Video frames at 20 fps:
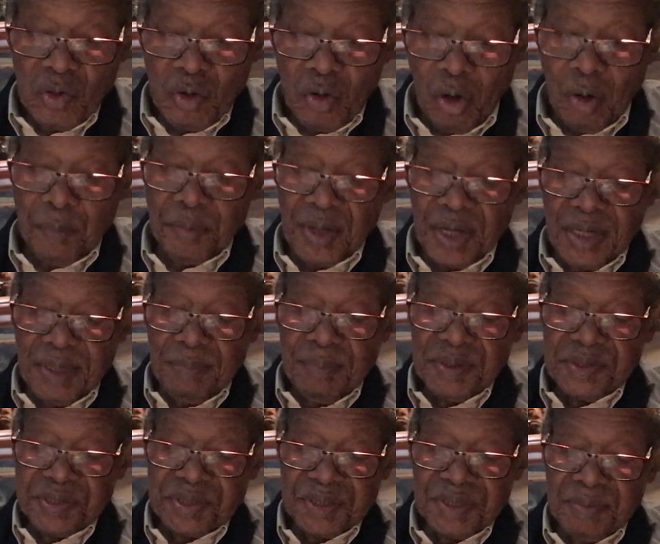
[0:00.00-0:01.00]
Comrade
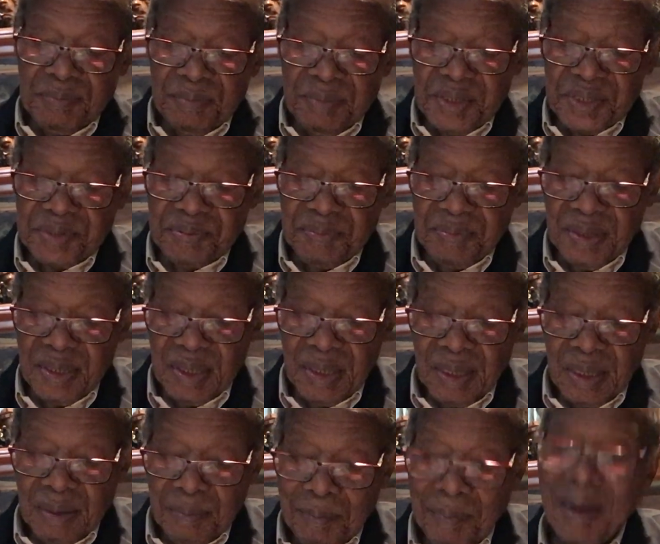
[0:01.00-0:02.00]

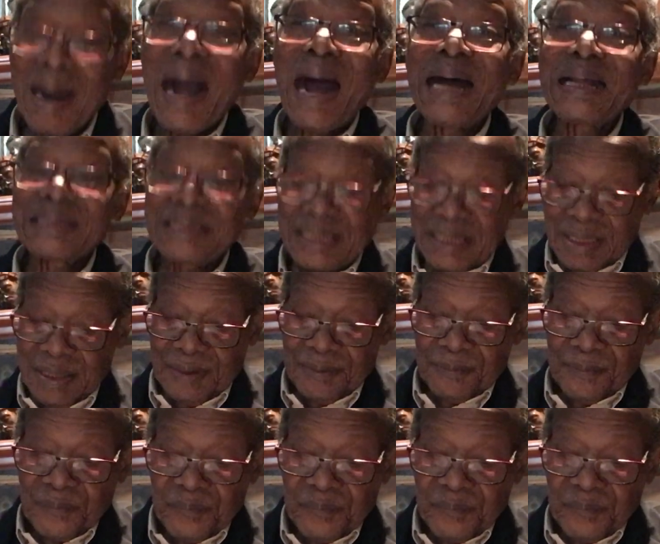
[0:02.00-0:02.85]
Mismi Mngadi,